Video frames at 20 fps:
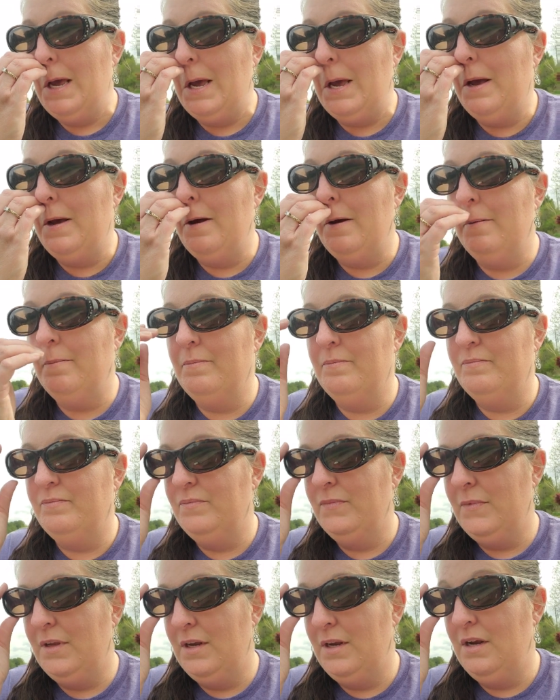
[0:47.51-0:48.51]

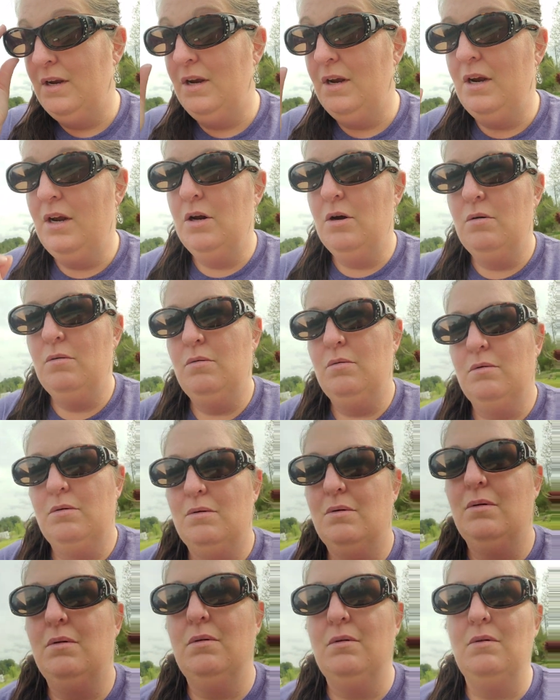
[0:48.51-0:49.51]
you
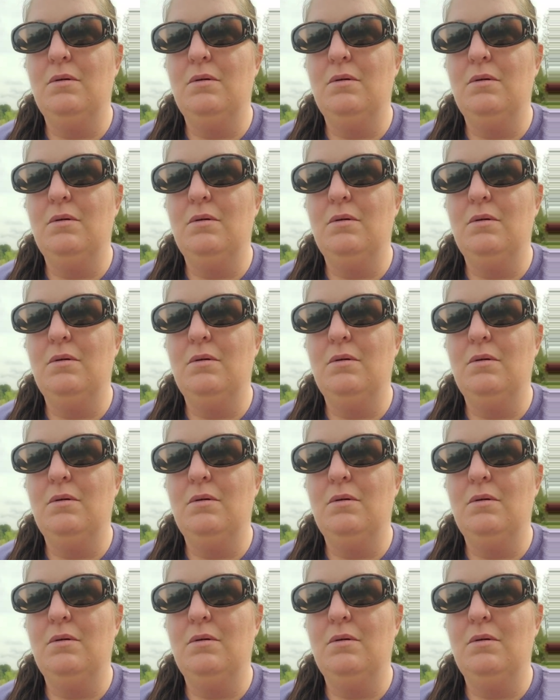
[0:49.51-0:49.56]
know,